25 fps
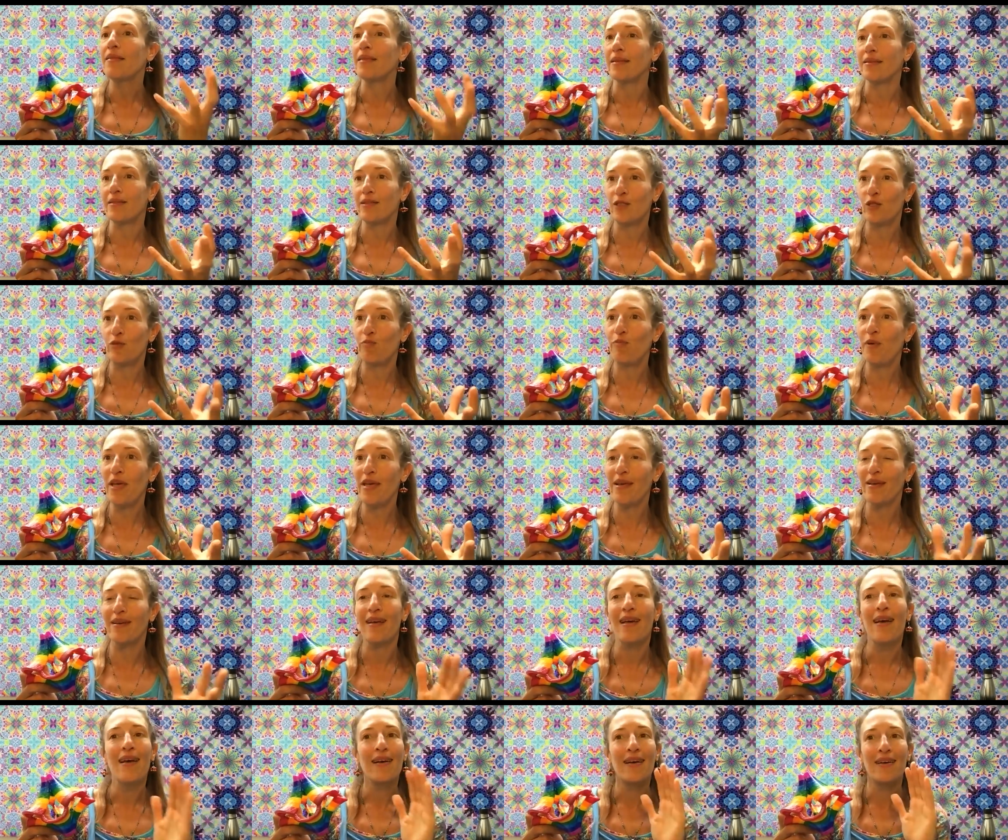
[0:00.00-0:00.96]
This is big,
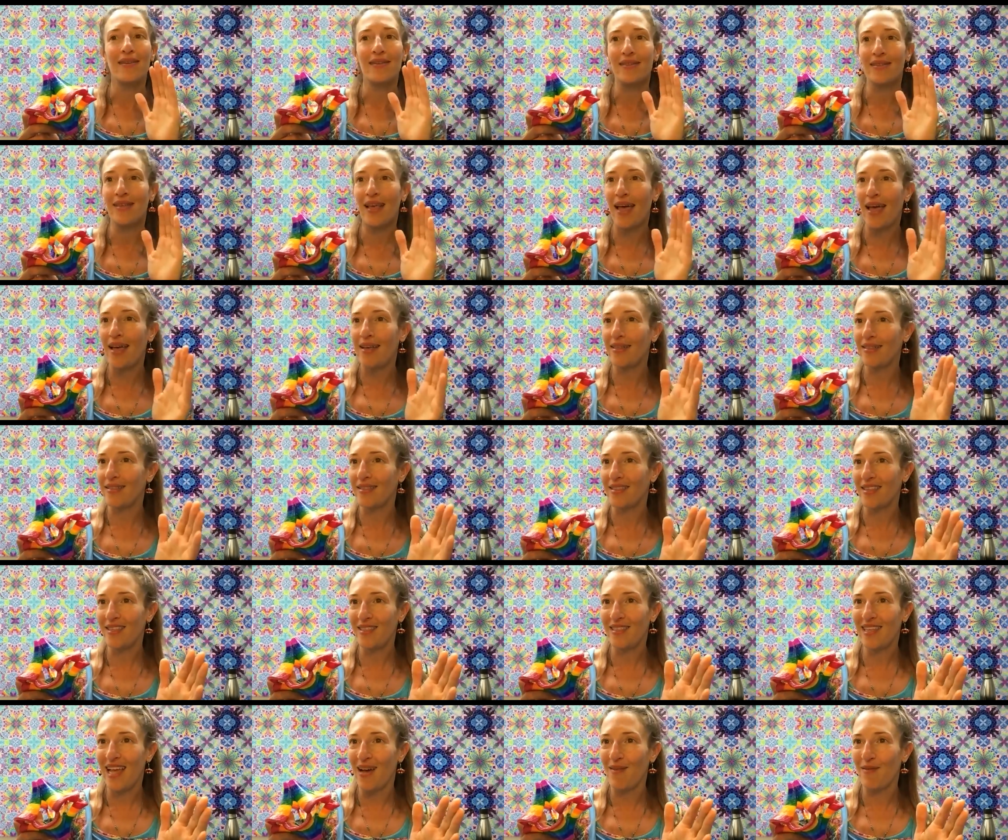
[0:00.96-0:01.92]
because science in
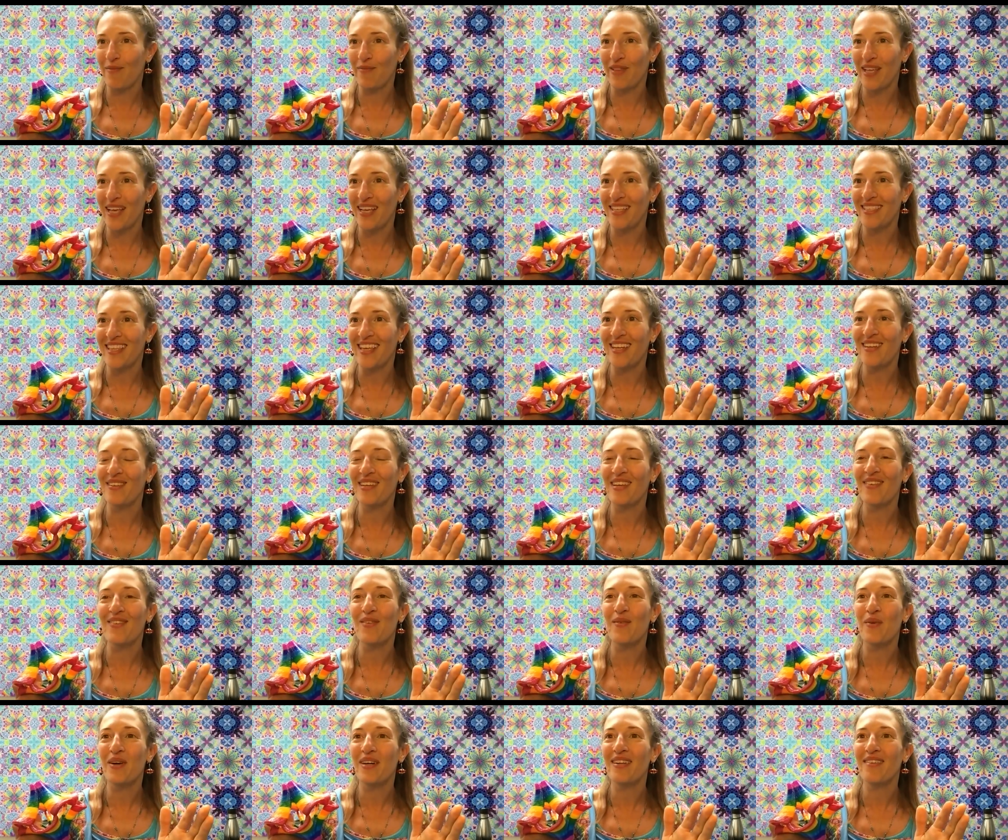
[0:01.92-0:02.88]
this time and place, they don't
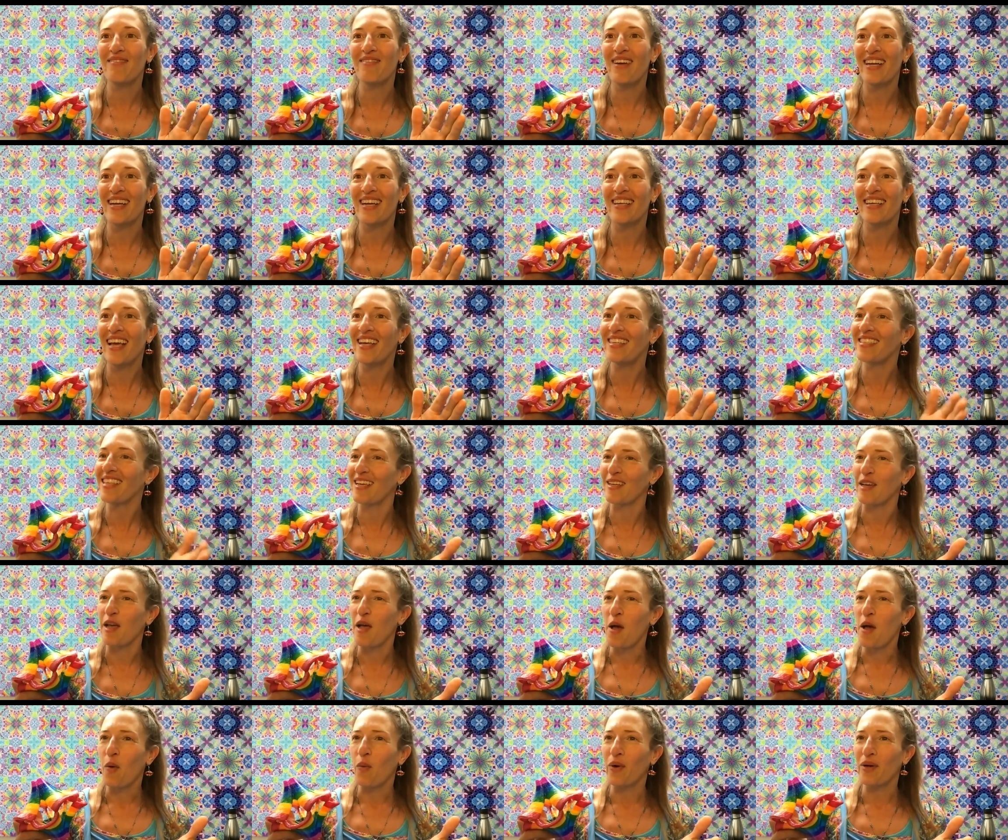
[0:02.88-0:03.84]
even want to recognize,
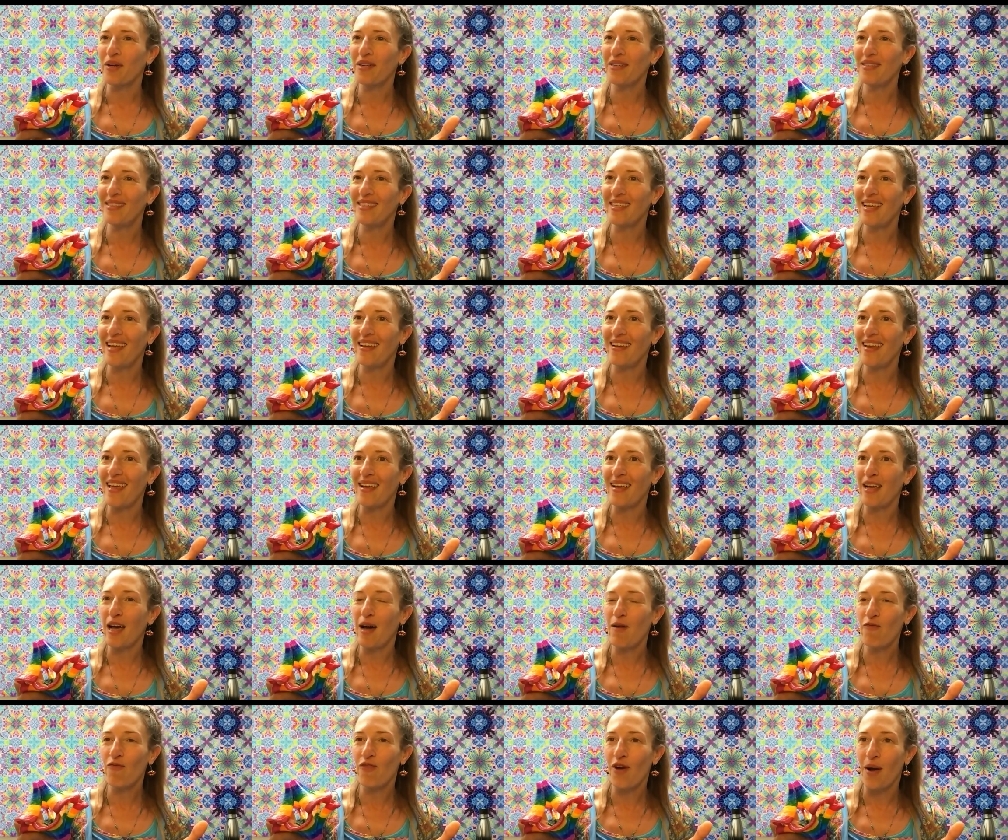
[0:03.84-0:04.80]
where did DNA
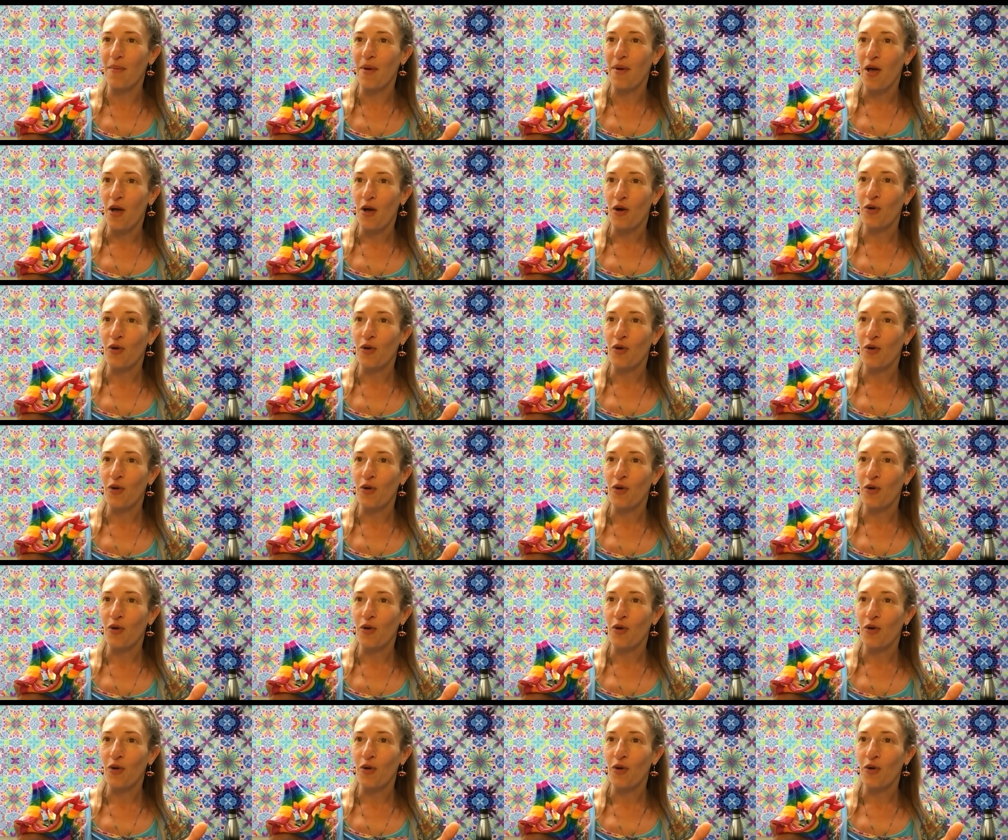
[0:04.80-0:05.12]
come from?